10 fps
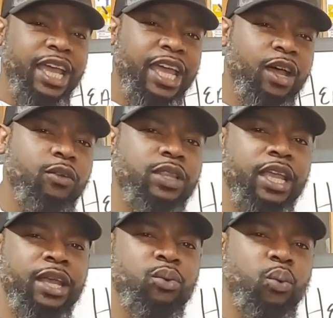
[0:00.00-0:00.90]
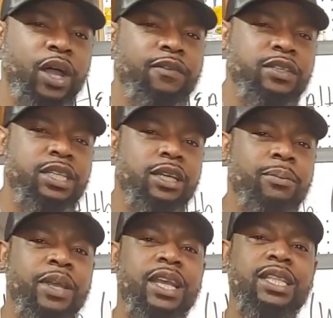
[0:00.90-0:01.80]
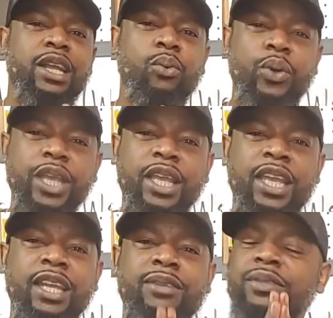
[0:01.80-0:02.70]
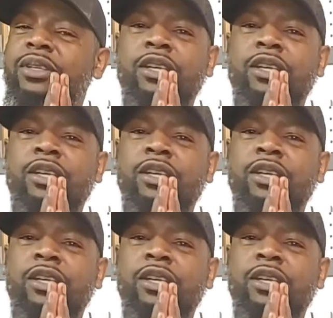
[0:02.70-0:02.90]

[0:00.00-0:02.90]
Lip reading: health and wealth tip that we can